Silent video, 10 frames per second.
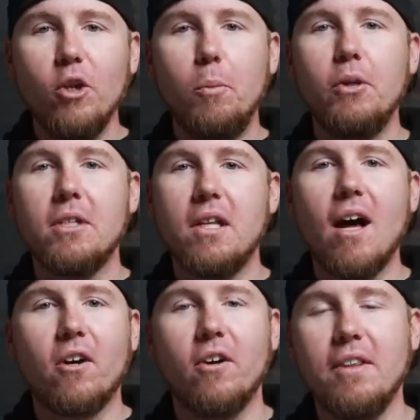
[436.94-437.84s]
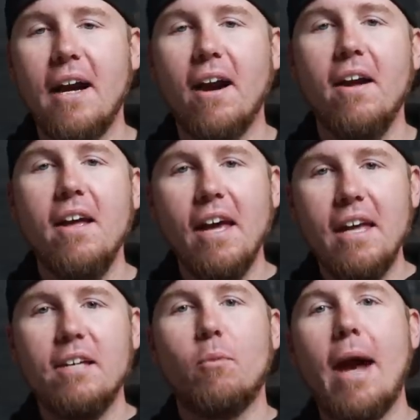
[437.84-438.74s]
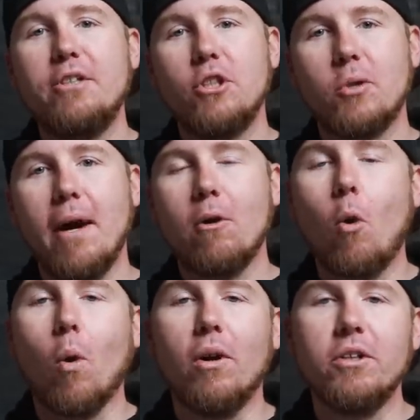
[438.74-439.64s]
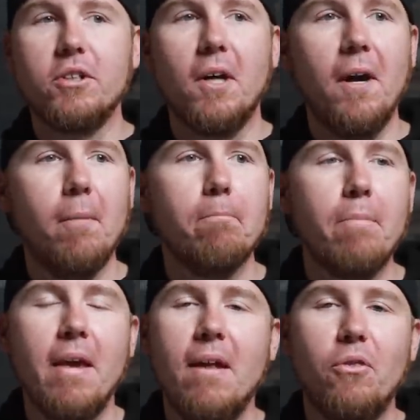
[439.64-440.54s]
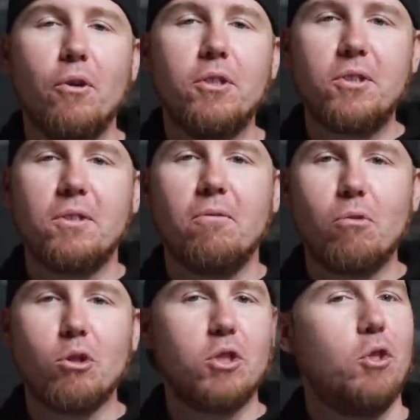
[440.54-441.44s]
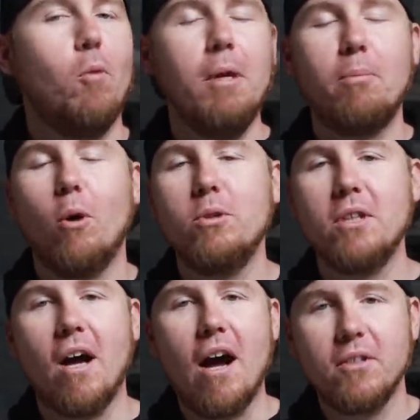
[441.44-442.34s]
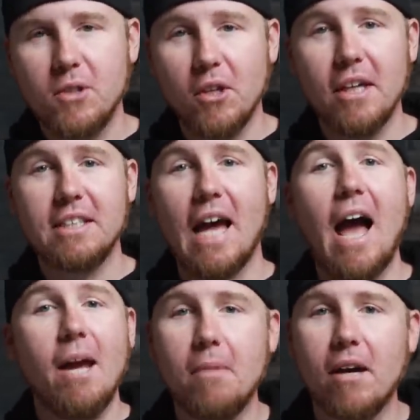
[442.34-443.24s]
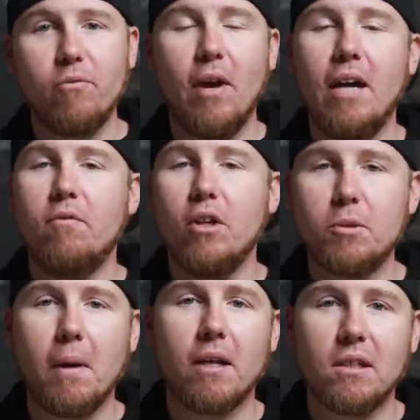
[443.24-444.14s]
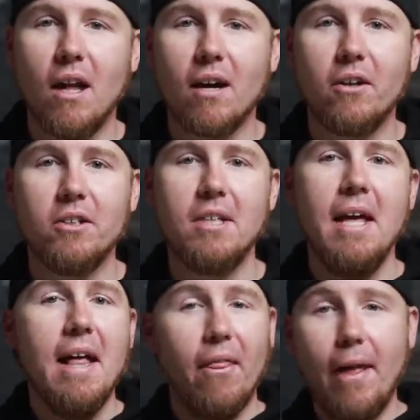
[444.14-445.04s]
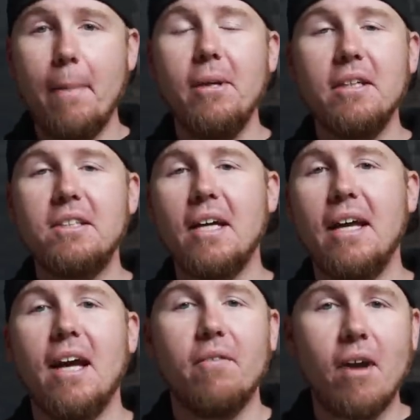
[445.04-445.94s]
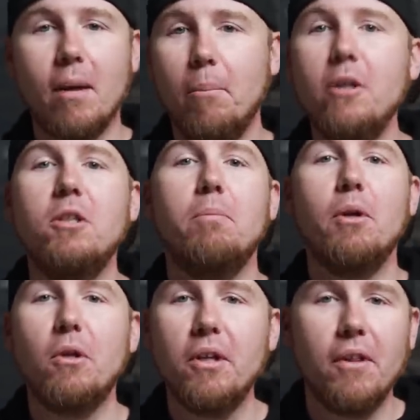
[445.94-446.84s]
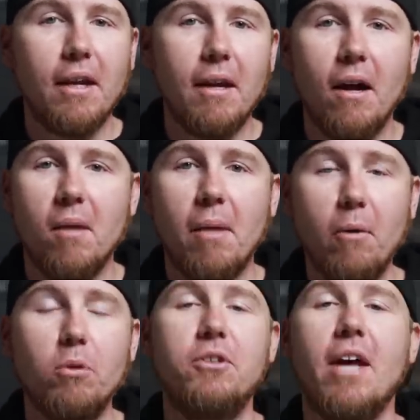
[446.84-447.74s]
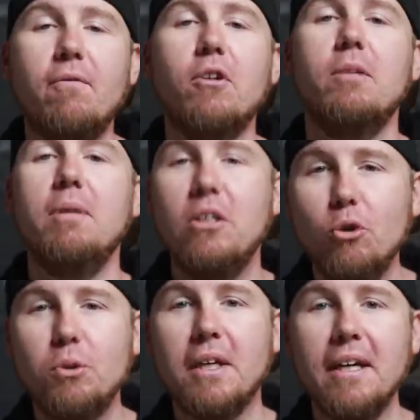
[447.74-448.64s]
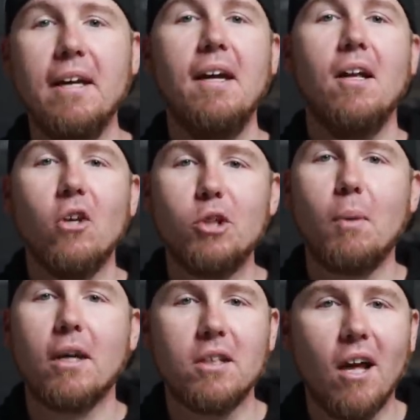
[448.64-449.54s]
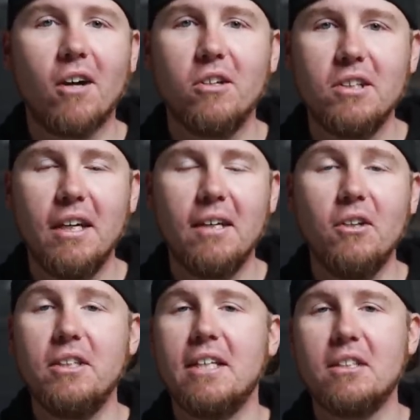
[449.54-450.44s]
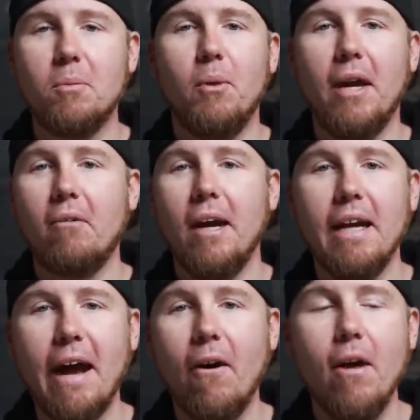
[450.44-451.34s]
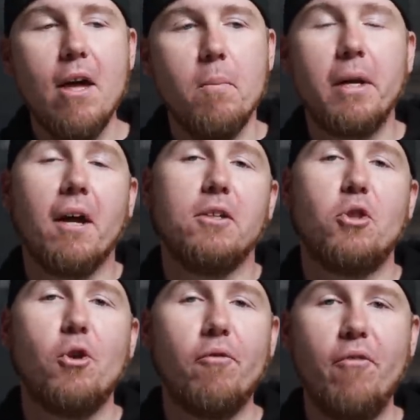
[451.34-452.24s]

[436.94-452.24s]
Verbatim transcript: you put this locker in there, and it ratchets around corners. Um, there's, there's so many pros and cons to this. I am not a fan of lunchbox lockers. That being said, I've got a budget build that um, I will definitely be using lunchbox lockers in, at least that's the plan right now, because they're